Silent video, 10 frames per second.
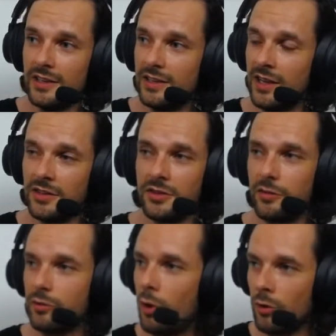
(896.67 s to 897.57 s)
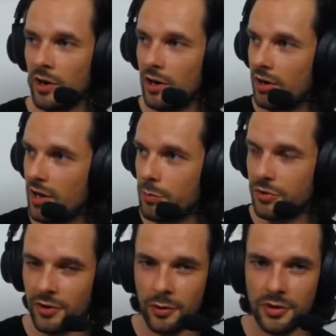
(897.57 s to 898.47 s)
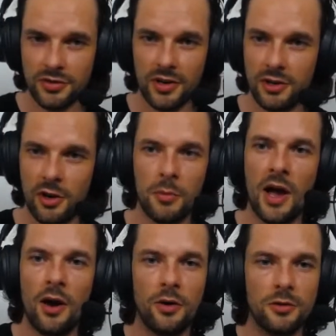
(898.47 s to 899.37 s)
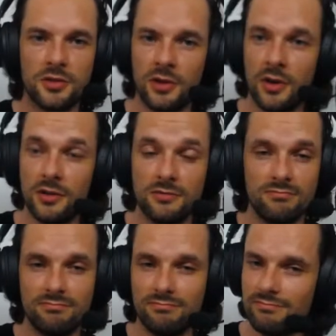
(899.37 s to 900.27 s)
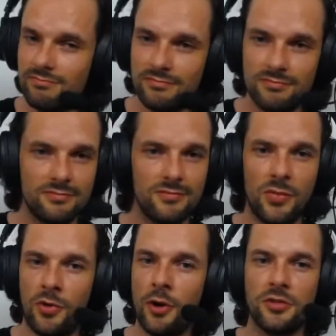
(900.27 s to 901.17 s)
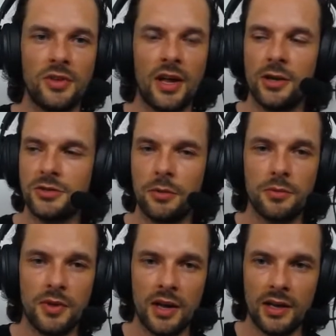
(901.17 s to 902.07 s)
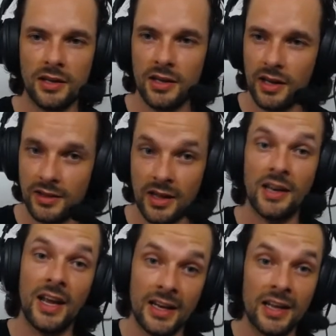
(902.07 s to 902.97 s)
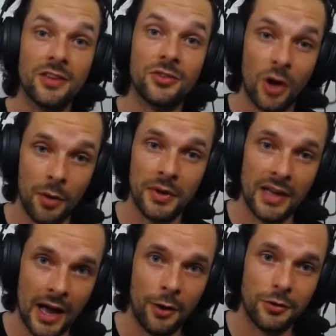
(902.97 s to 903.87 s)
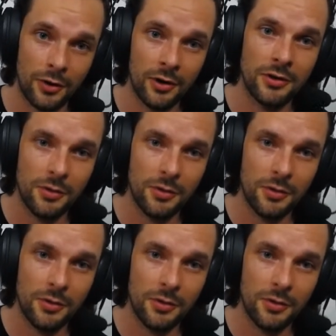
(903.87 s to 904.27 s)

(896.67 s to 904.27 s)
Legend of Korra episode is gonna come out on Thursday or something, then it is coming out on